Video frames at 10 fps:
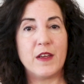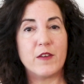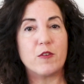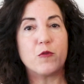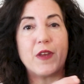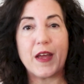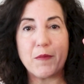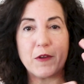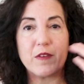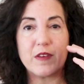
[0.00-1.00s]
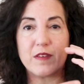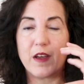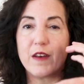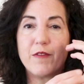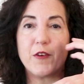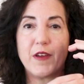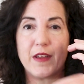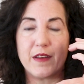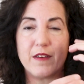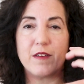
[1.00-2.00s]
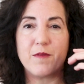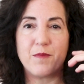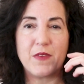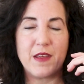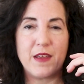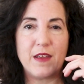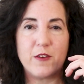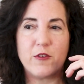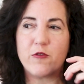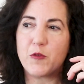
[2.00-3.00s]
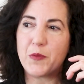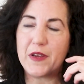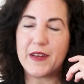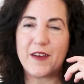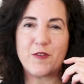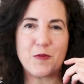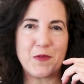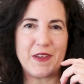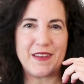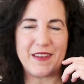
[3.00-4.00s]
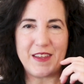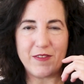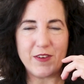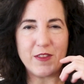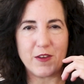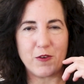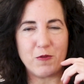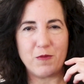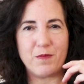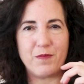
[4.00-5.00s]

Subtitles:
So tapping on the side of your hand, just repeat after me. Even though